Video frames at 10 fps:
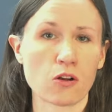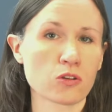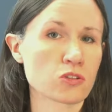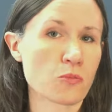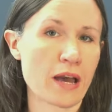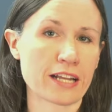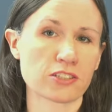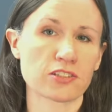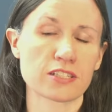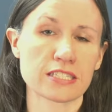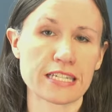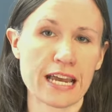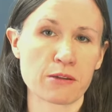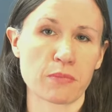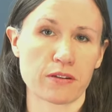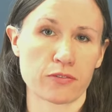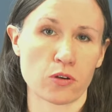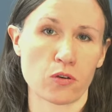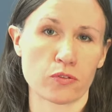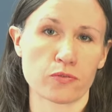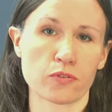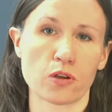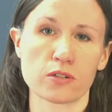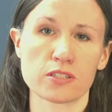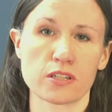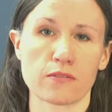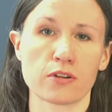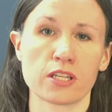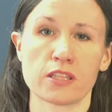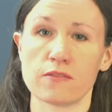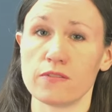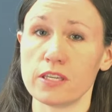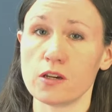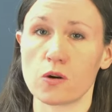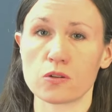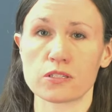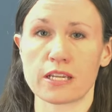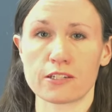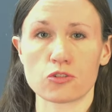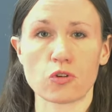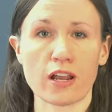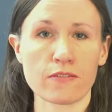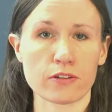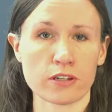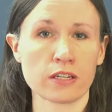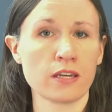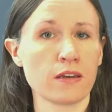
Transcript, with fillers: also patches a stack buffer overflow discovered in the vhost-net driver.